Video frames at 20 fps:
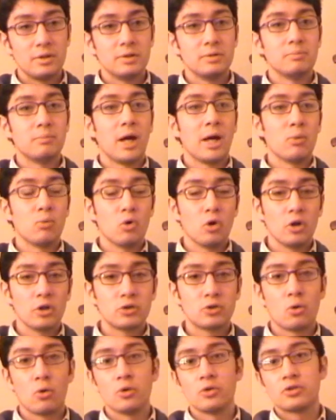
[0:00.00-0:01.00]
my
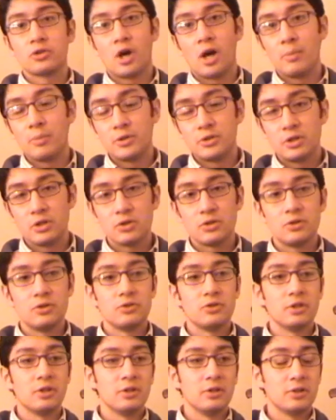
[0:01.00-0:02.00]
work towards
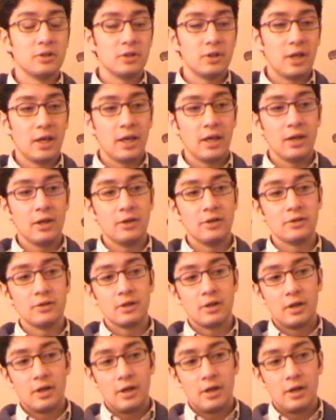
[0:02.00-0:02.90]
competitions, and